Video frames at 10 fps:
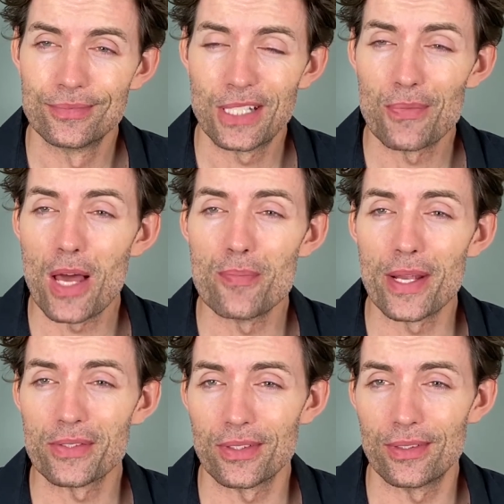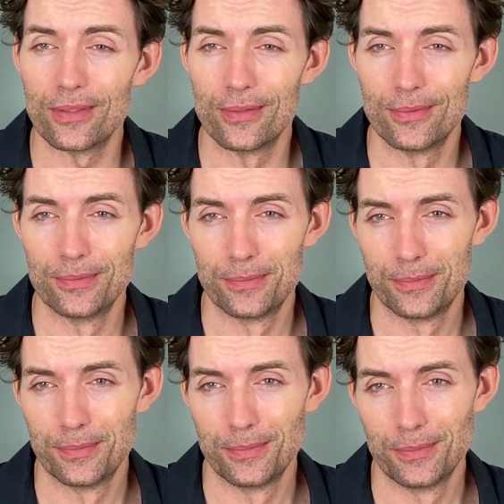I'm not Mexican.
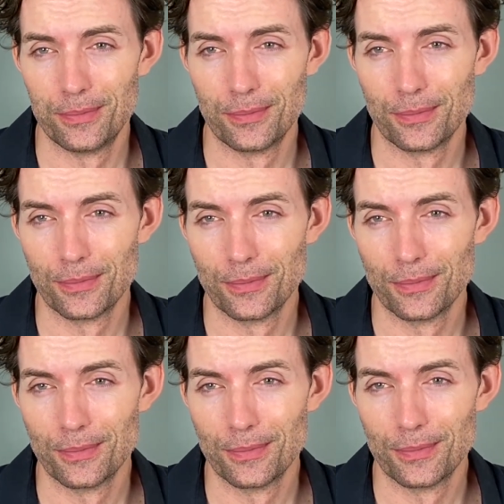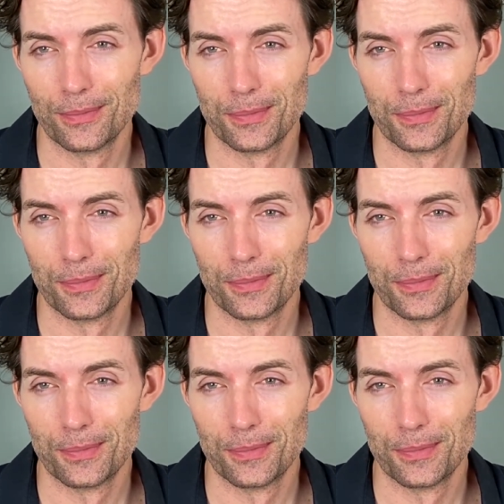A Spanish